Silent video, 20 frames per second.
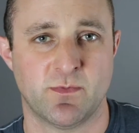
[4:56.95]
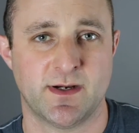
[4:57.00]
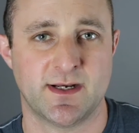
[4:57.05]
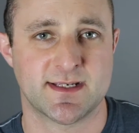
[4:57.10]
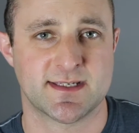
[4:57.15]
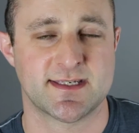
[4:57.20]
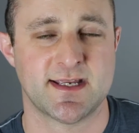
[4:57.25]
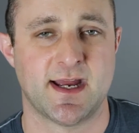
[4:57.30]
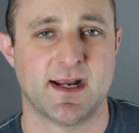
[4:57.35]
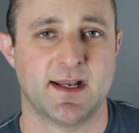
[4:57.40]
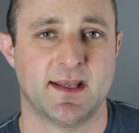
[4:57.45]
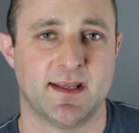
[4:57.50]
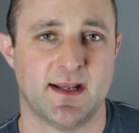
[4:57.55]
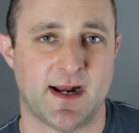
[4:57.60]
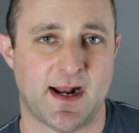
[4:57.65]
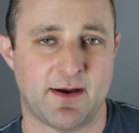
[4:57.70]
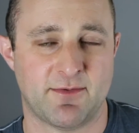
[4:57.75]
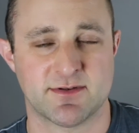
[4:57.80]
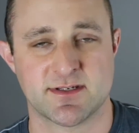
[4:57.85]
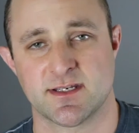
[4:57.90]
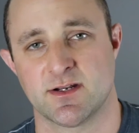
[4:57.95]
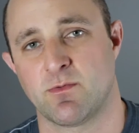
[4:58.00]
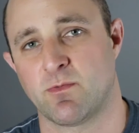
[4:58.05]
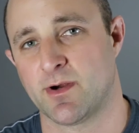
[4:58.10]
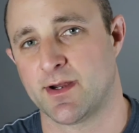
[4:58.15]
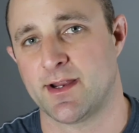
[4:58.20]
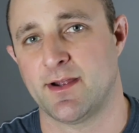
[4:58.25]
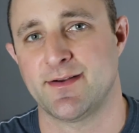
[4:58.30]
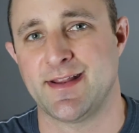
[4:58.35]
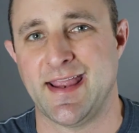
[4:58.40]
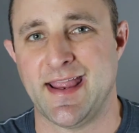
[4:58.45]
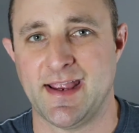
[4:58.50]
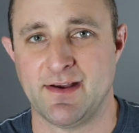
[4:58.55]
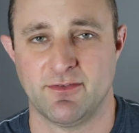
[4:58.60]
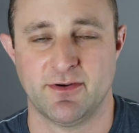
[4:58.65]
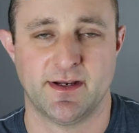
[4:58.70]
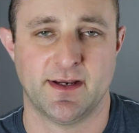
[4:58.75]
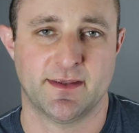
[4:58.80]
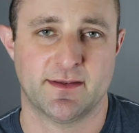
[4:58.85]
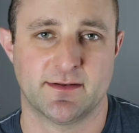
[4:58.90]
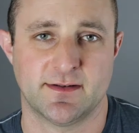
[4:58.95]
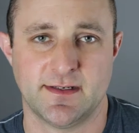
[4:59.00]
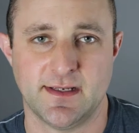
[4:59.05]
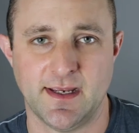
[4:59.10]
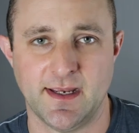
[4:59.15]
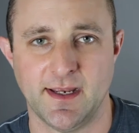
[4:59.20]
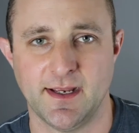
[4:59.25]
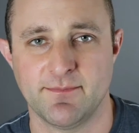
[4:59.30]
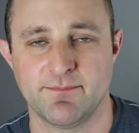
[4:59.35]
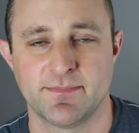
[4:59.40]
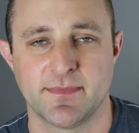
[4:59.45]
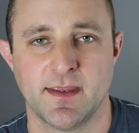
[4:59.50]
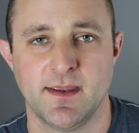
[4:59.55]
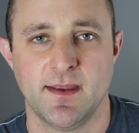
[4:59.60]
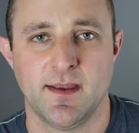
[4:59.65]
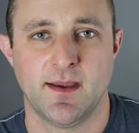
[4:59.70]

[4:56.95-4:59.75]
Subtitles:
We decided that I was going to work out every other day.